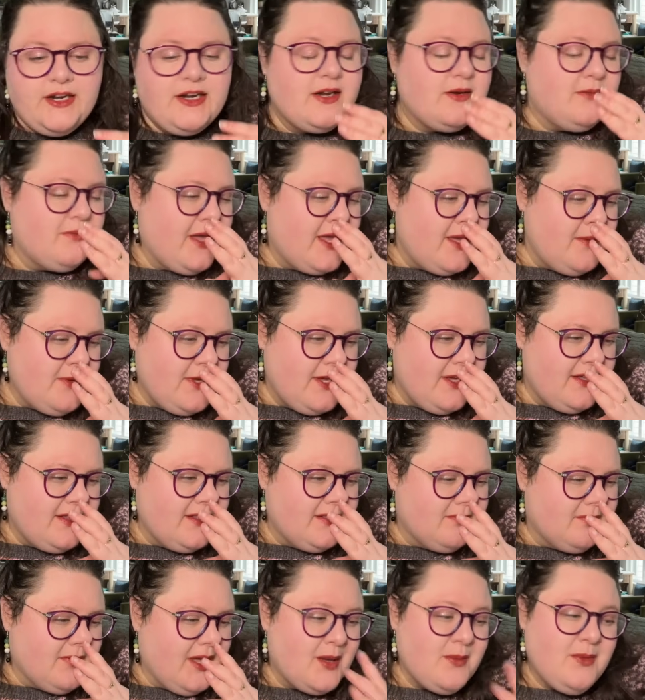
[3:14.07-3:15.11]
and maybe
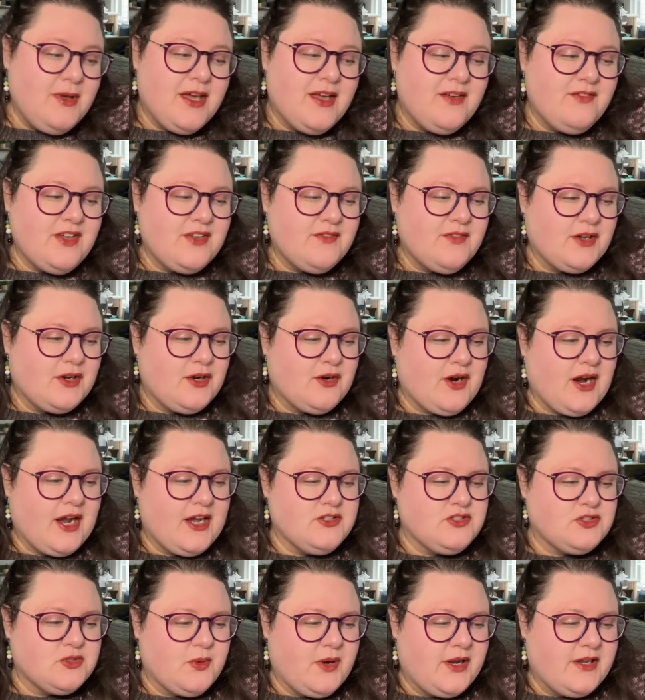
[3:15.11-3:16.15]
maybe I've even
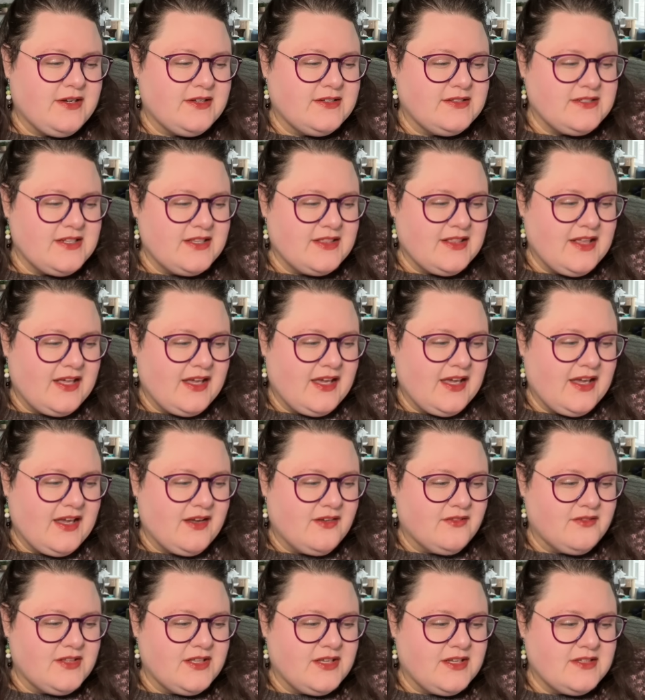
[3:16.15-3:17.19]
graduated to thinking
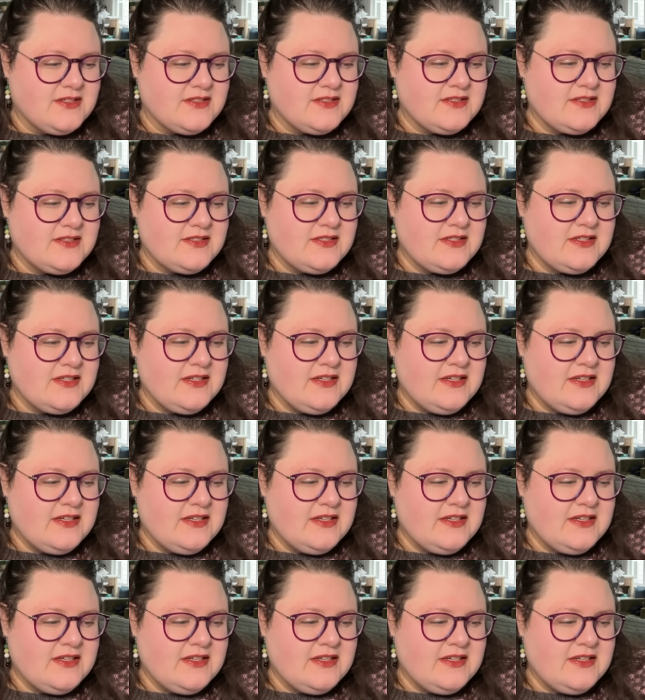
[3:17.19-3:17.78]
of this